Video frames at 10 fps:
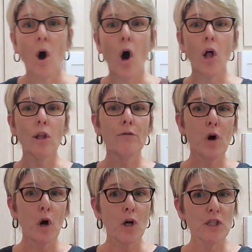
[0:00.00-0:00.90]
all of
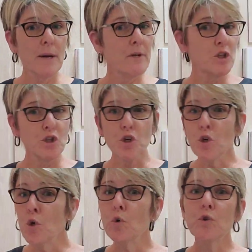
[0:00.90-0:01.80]
our
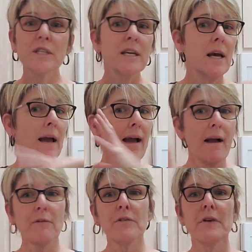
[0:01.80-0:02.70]
W-2s,
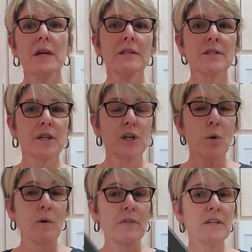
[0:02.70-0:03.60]
everything, it's going to
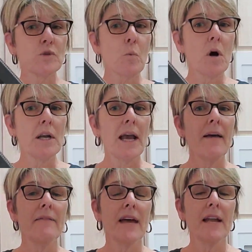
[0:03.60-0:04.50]
go in this one,
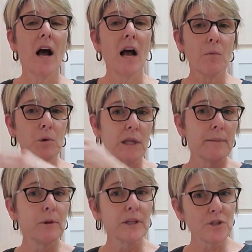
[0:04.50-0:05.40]
and then I will
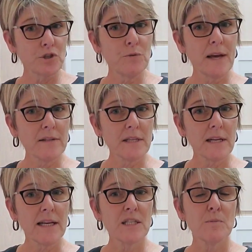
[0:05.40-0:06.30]
label this 2000
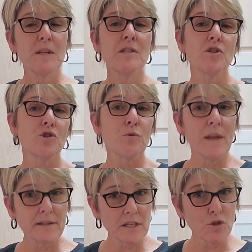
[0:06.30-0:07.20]
expenses
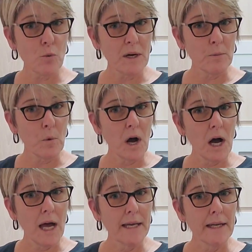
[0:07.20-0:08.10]

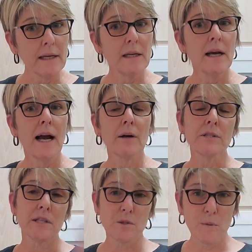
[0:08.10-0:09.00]
2021,
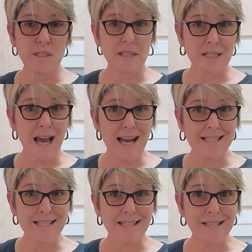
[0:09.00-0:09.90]
house expenses,
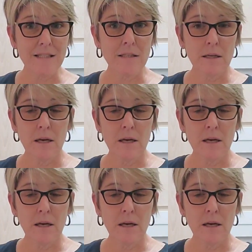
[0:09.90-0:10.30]
taxes,